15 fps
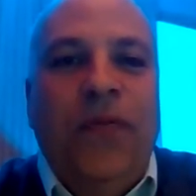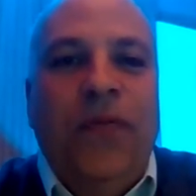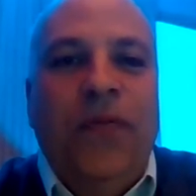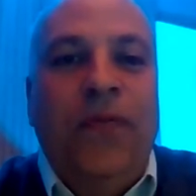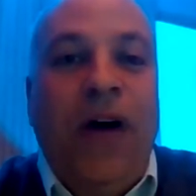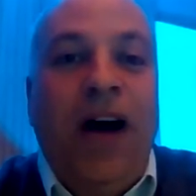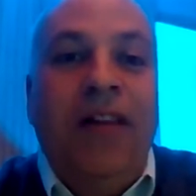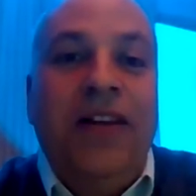
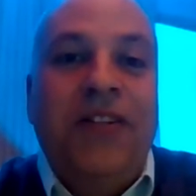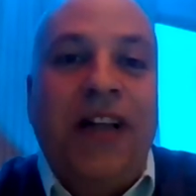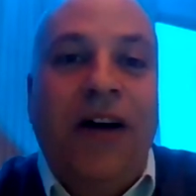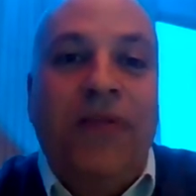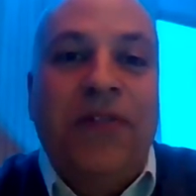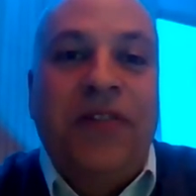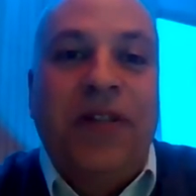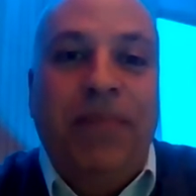fall is
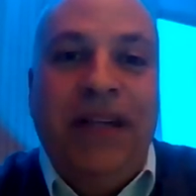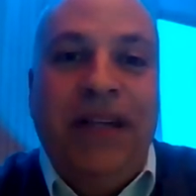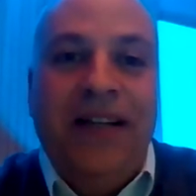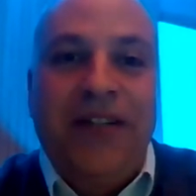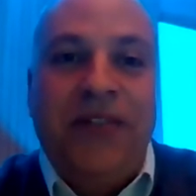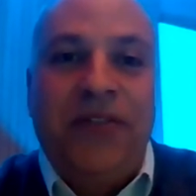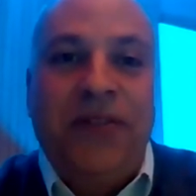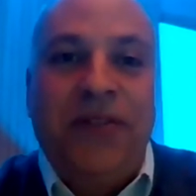always the
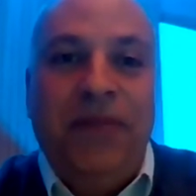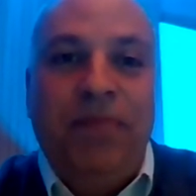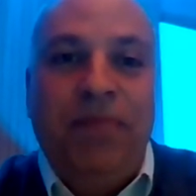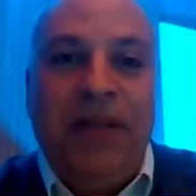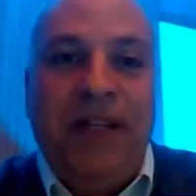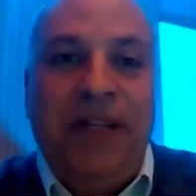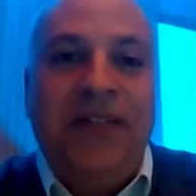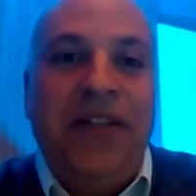biggest and
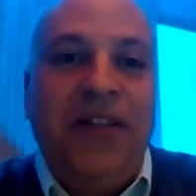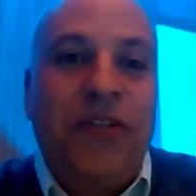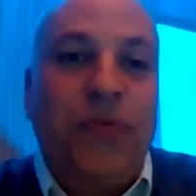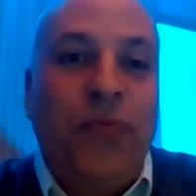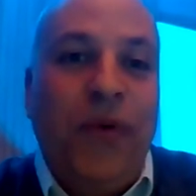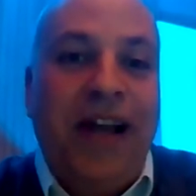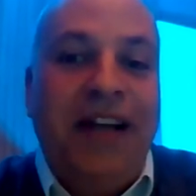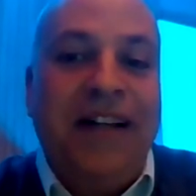busiest
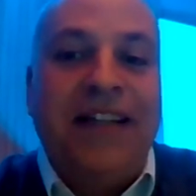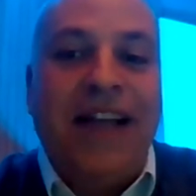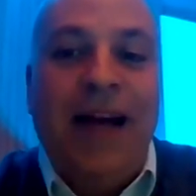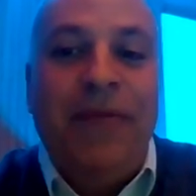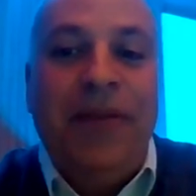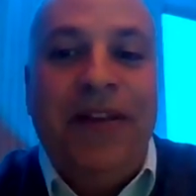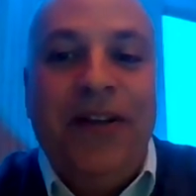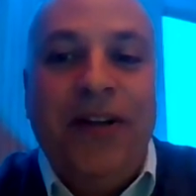wedding
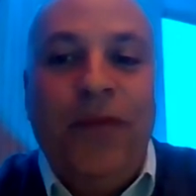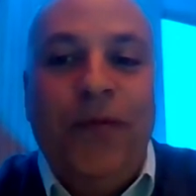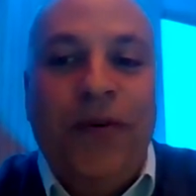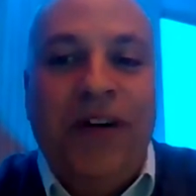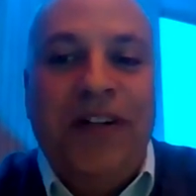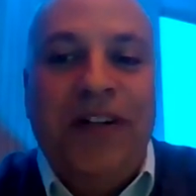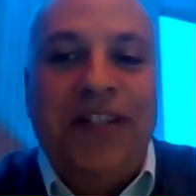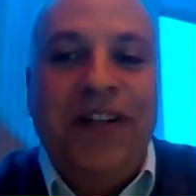time of the year
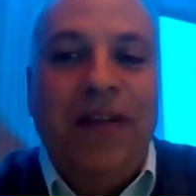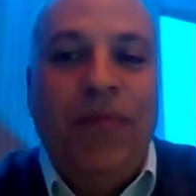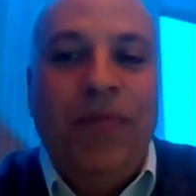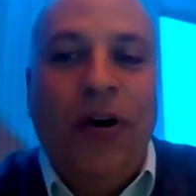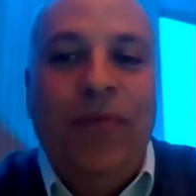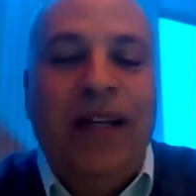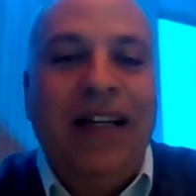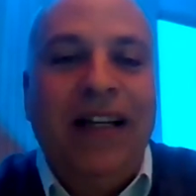for us at the
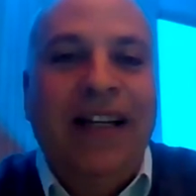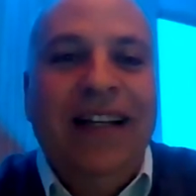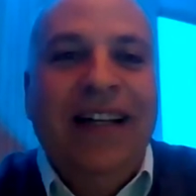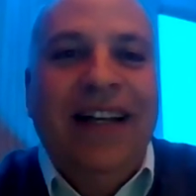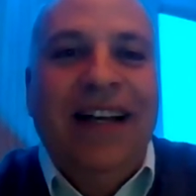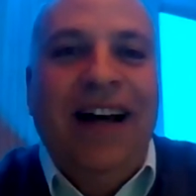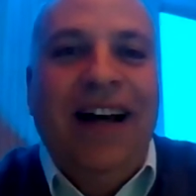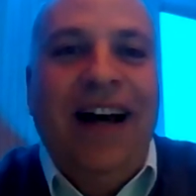moment.
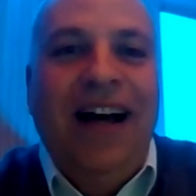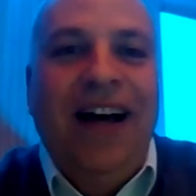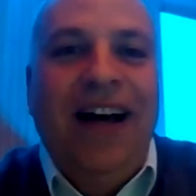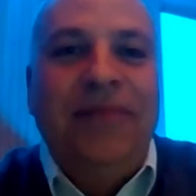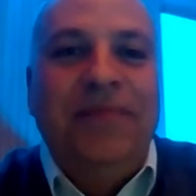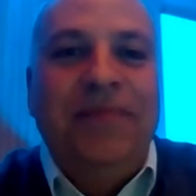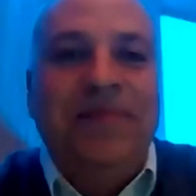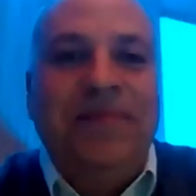
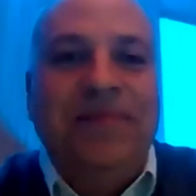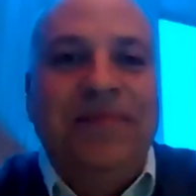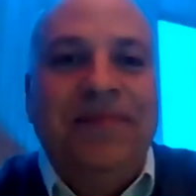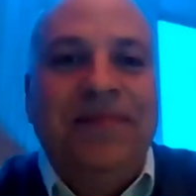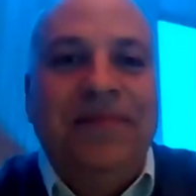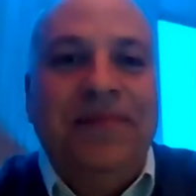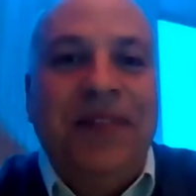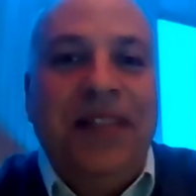
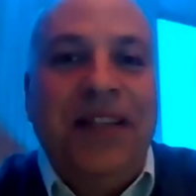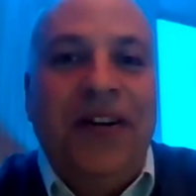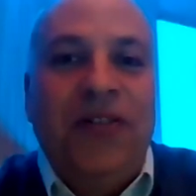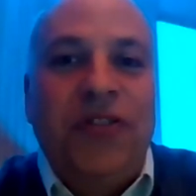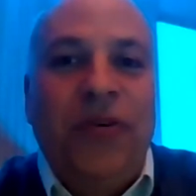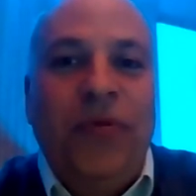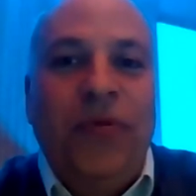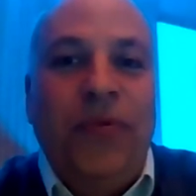So
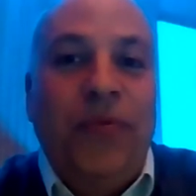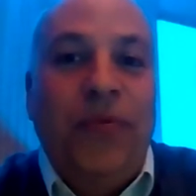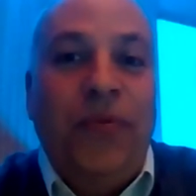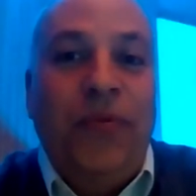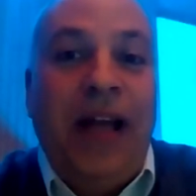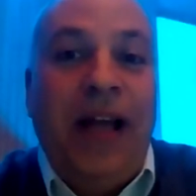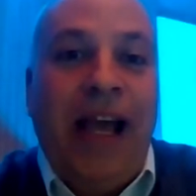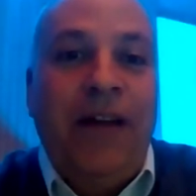a
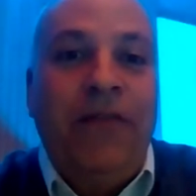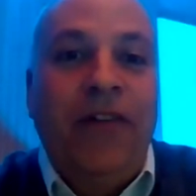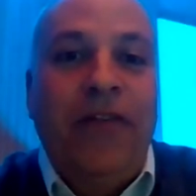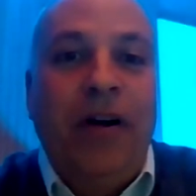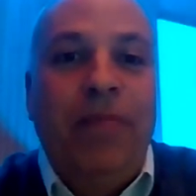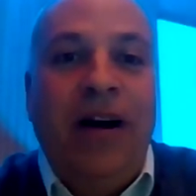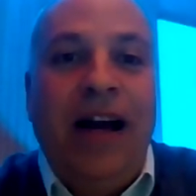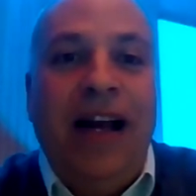handful of our
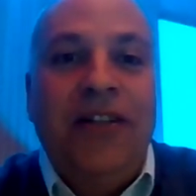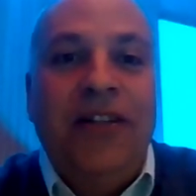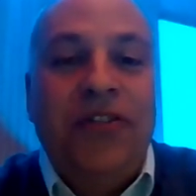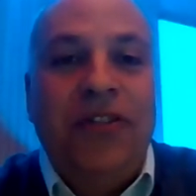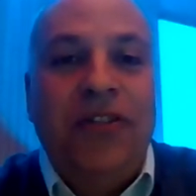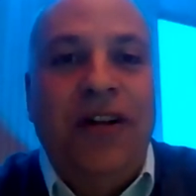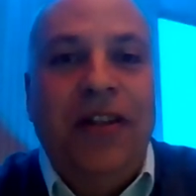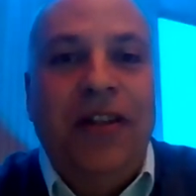brides,
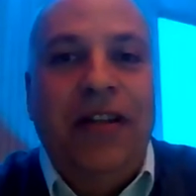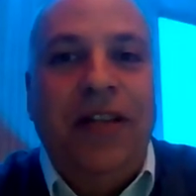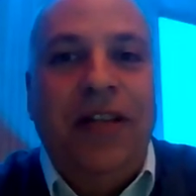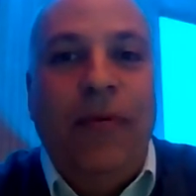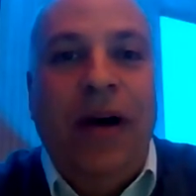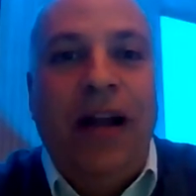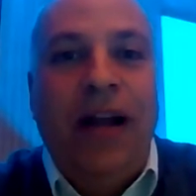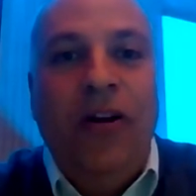they
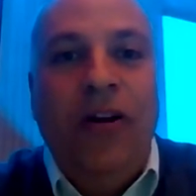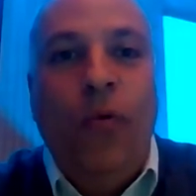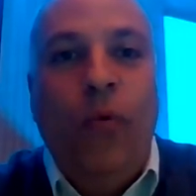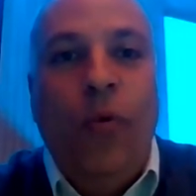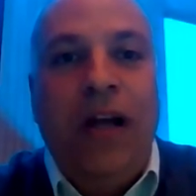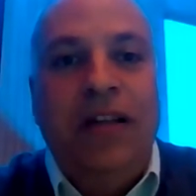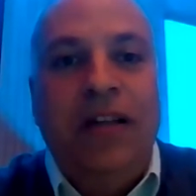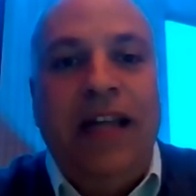want to know
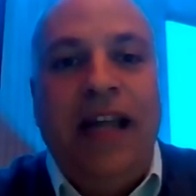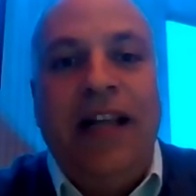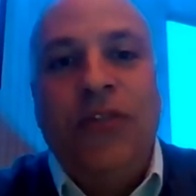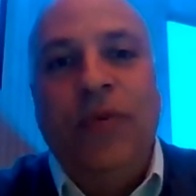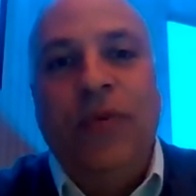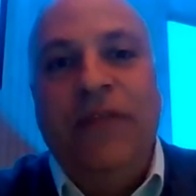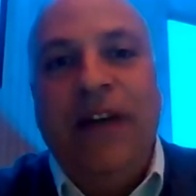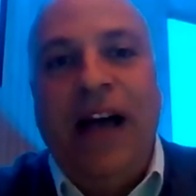what dates
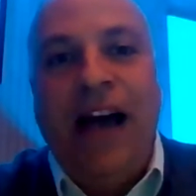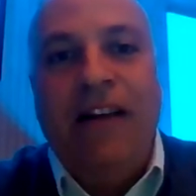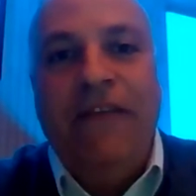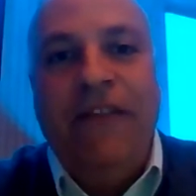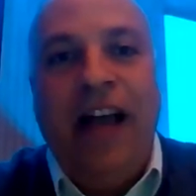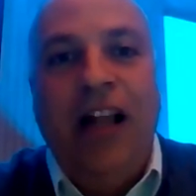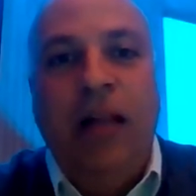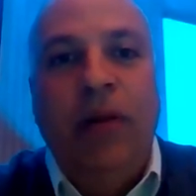we've got
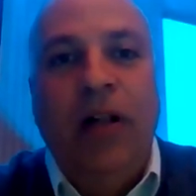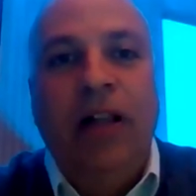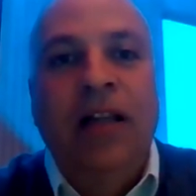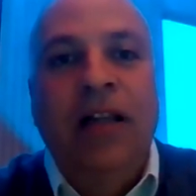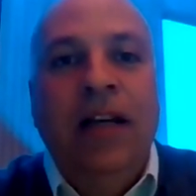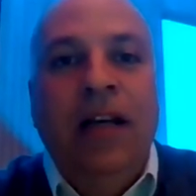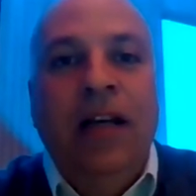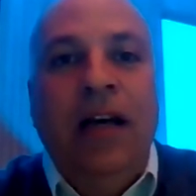available.
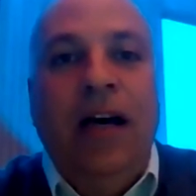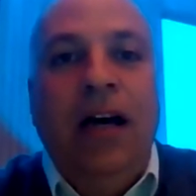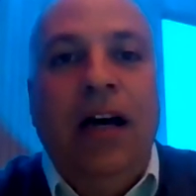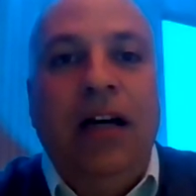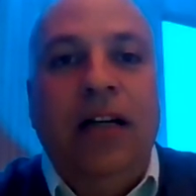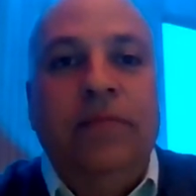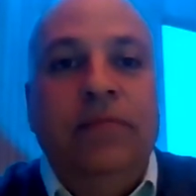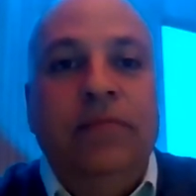
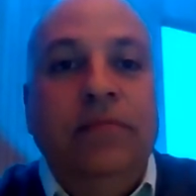And